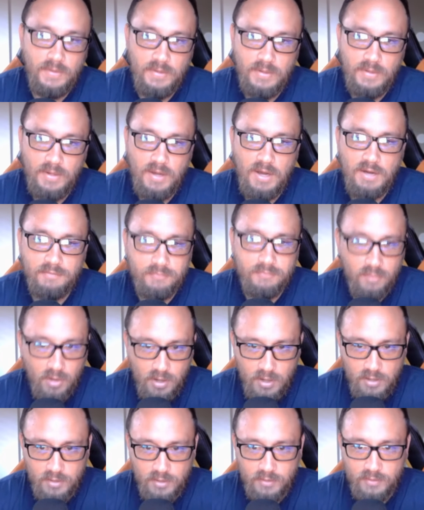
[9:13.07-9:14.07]
off
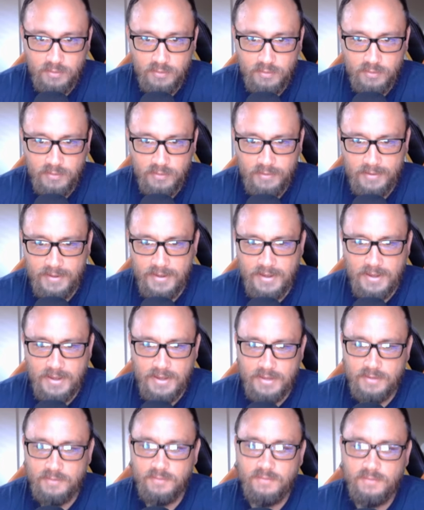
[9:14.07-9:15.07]
guard.
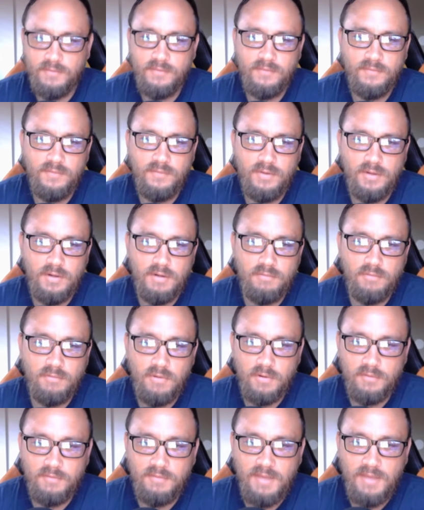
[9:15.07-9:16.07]
And of
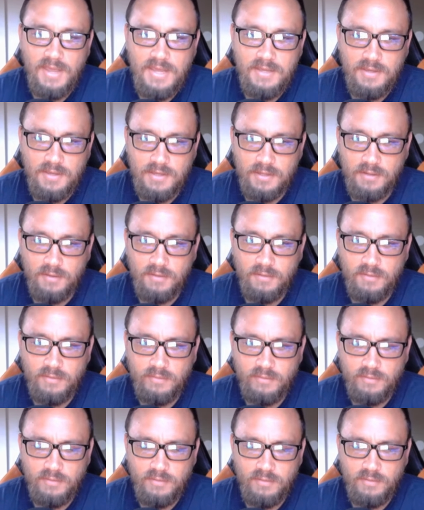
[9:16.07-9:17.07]
course, taking
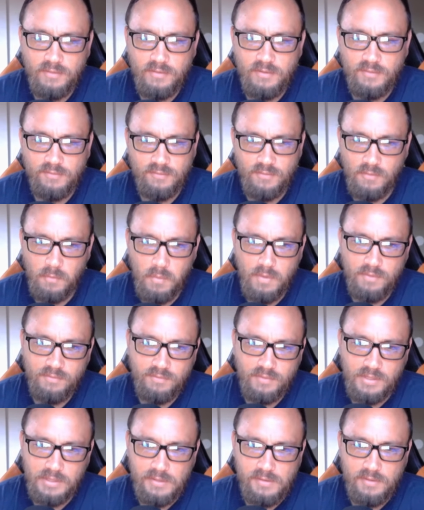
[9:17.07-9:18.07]
is the worst
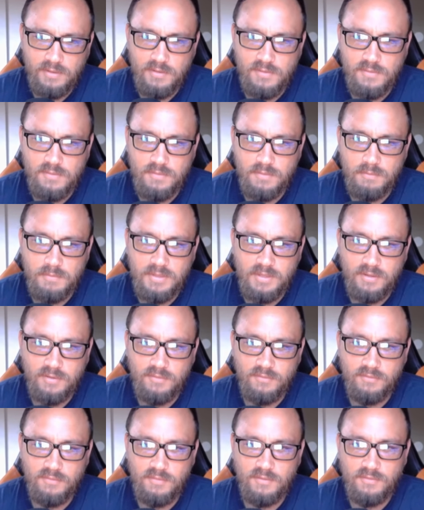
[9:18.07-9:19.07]
thing you can do,
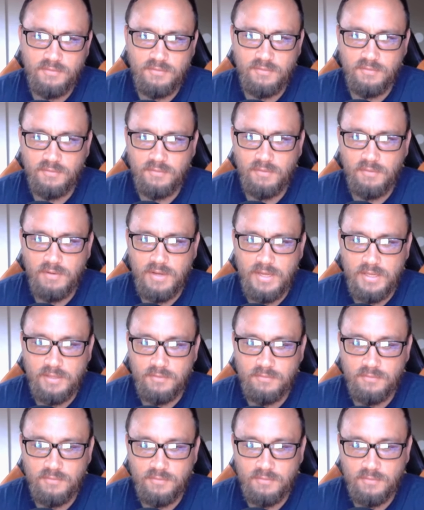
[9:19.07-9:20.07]
because this just
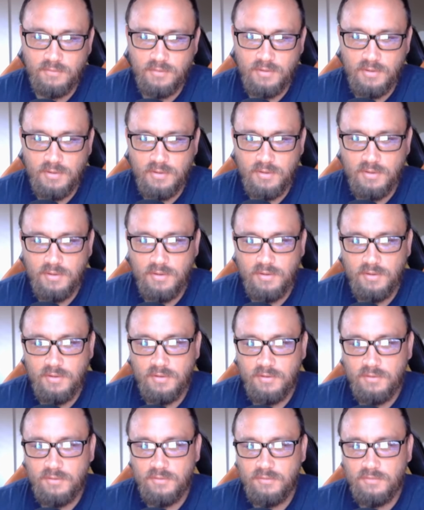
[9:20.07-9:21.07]
creates
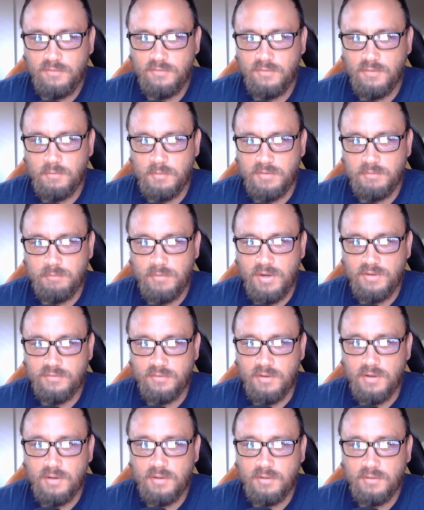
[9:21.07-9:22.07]
so much
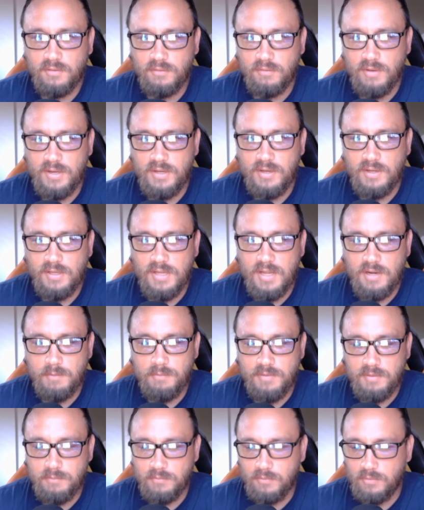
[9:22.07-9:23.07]
pressure, right? A lot of
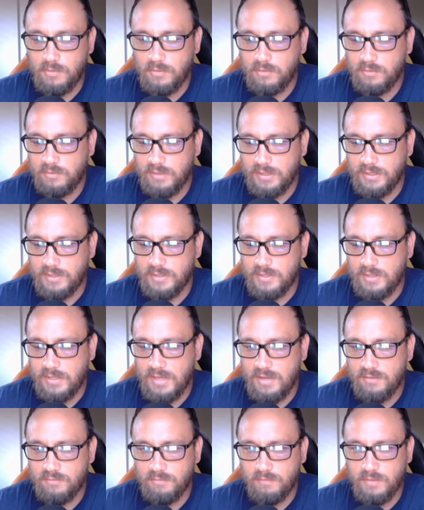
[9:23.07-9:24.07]
people, like in the
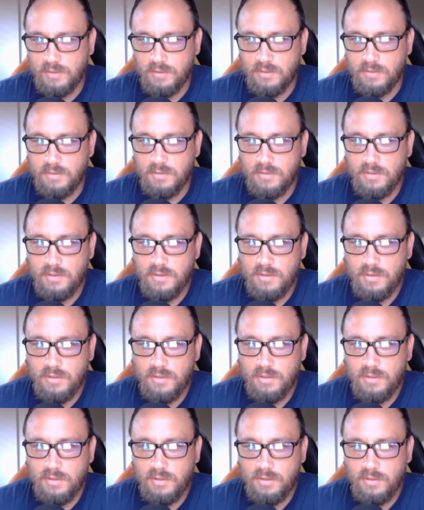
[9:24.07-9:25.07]
last video,
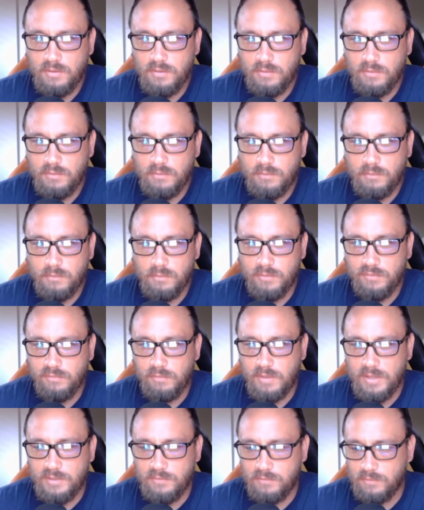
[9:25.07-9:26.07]
will
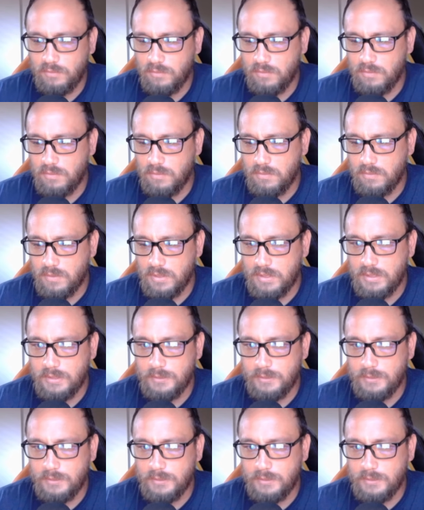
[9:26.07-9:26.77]
try to go